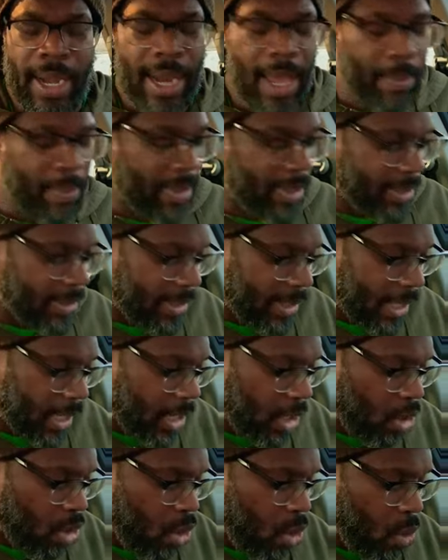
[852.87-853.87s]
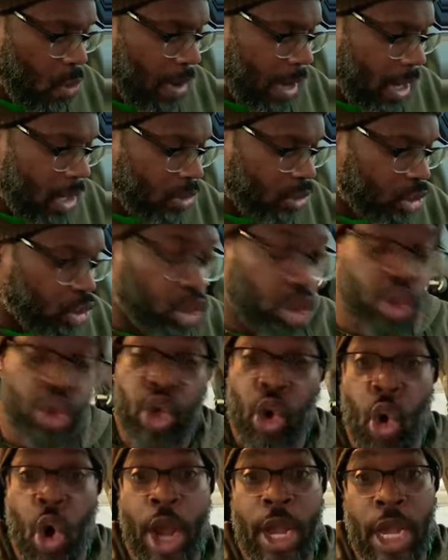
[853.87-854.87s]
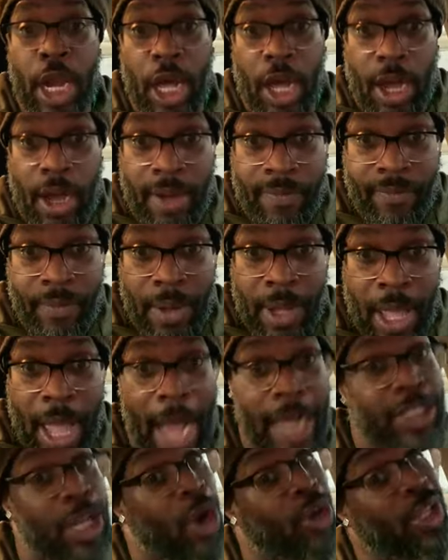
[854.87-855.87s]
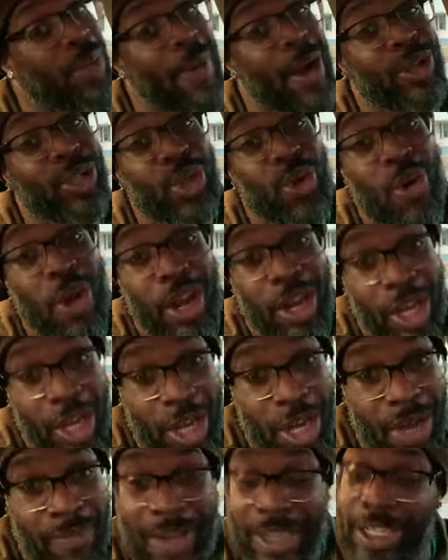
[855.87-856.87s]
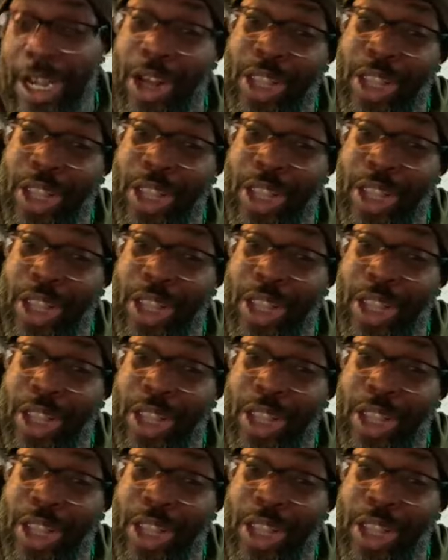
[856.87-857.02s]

let me see who else. Jordan Love. I talked about Jordan Love. I